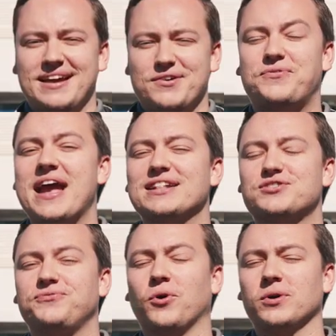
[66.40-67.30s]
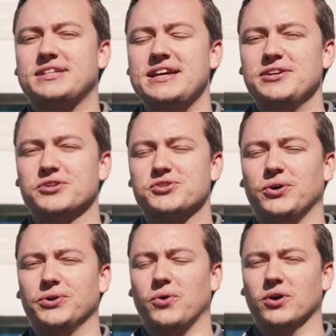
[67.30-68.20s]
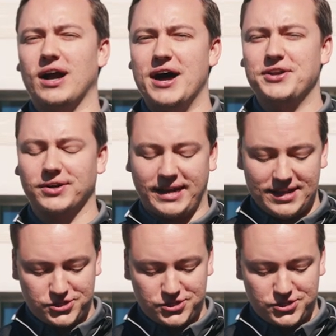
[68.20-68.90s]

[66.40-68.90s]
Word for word: Fans 14 years old or under can